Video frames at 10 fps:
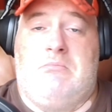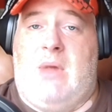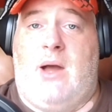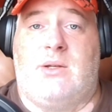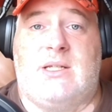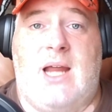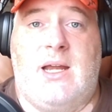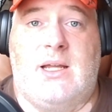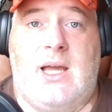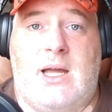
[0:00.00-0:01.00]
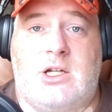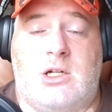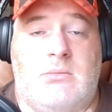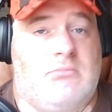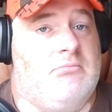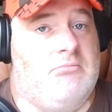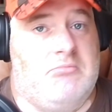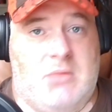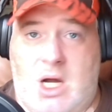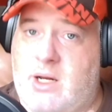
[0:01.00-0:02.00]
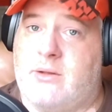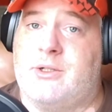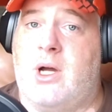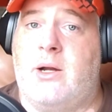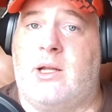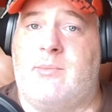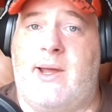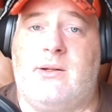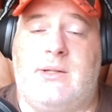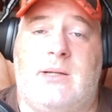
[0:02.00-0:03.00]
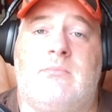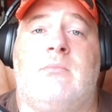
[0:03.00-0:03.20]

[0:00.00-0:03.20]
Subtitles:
Outstanding catch, another taunting penalty.